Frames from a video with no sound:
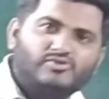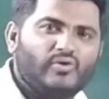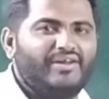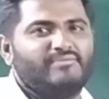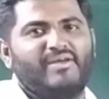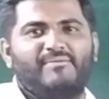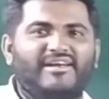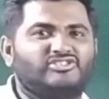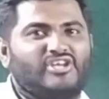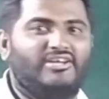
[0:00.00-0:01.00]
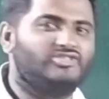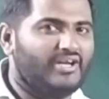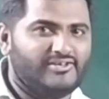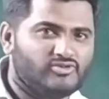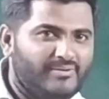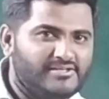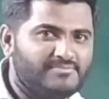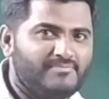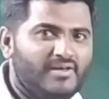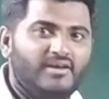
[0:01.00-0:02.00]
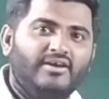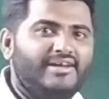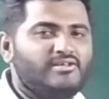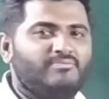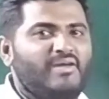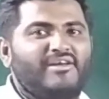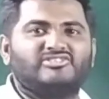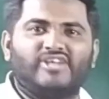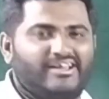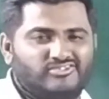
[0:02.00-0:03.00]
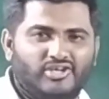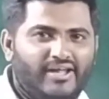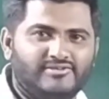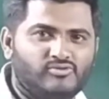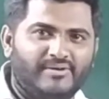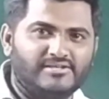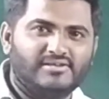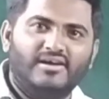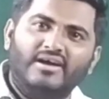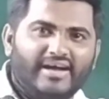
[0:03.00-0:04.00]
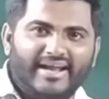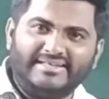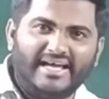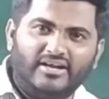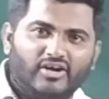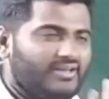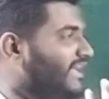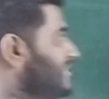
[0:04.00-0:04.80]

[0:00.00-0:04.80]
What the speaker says: So it may be a structural isomerism. It may be a structural isomers. Correct or not?